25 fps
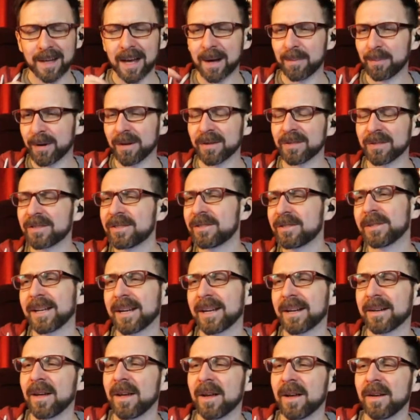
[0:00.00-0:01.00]
But I'll still get
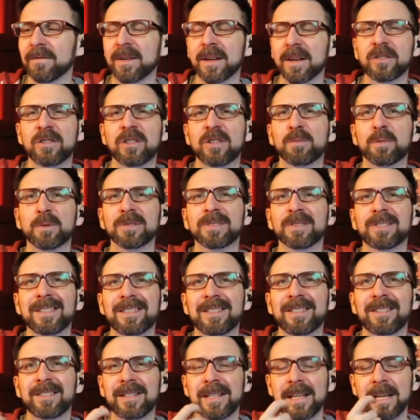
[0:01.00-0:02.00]
vegetables to
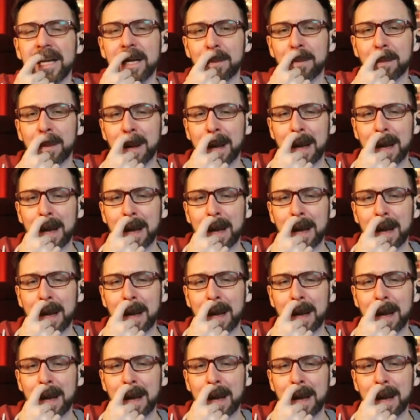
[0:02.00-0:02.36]
steam.